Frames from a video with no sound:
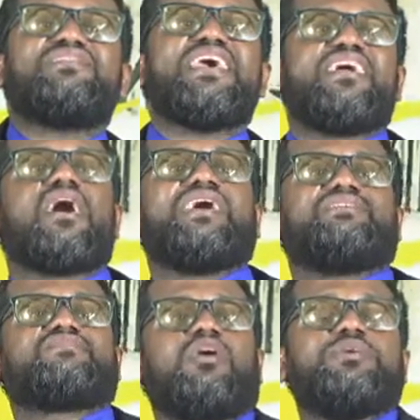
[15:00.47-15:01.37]
say God
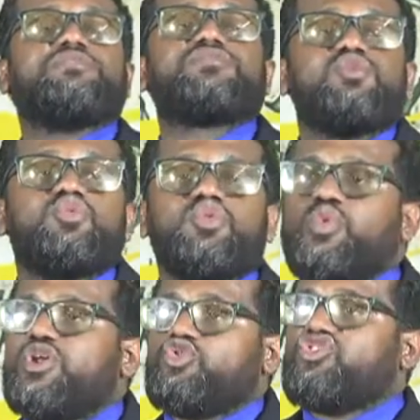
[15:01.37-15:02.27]
is coming soon,
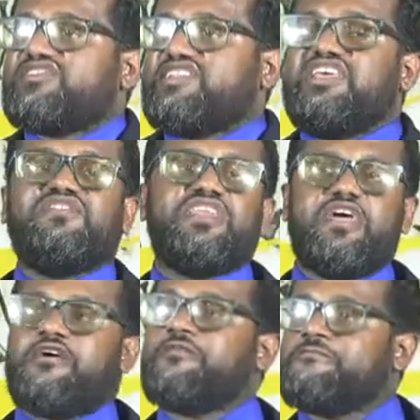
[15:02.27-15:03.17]
we don't just leave it
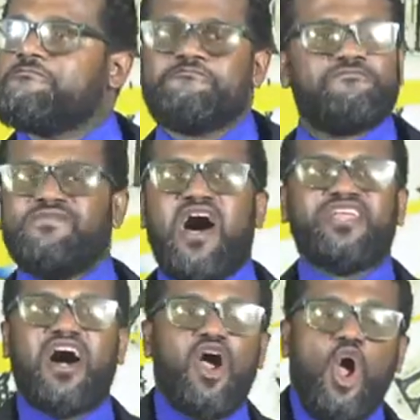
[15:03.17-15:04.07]
there. No,
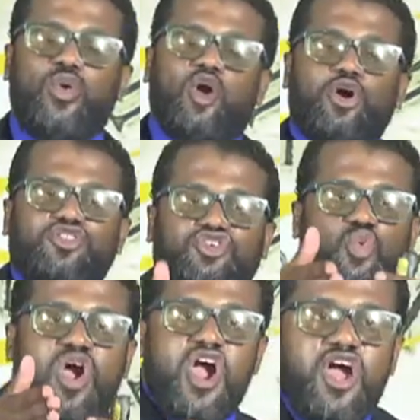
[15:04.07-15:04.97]
no. We go into the
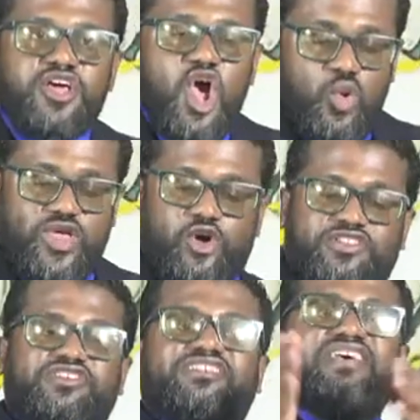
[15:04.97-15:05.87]
word, we go
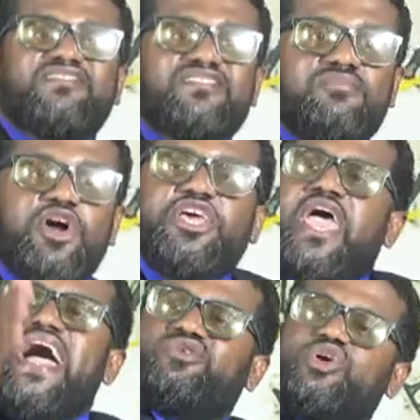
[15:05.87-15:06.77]
into the testimony,
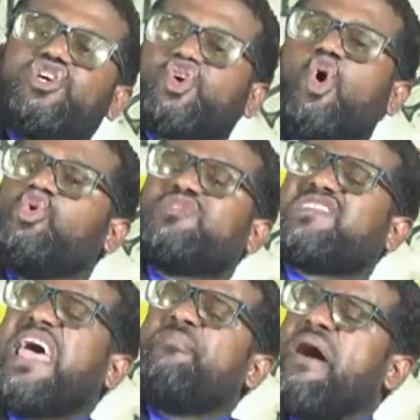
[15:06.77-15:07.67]
and we show you
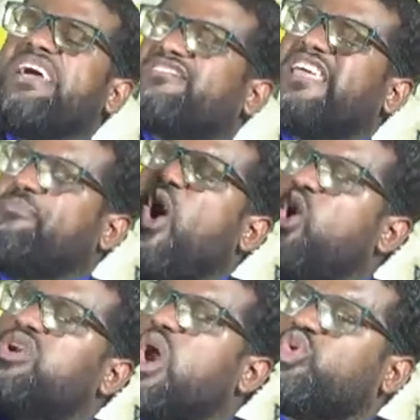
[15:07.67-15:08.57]
step by step
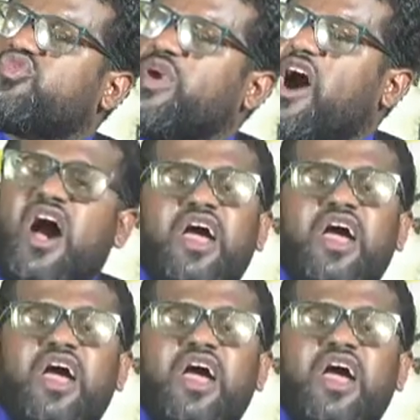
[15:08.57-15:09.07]
how close we are.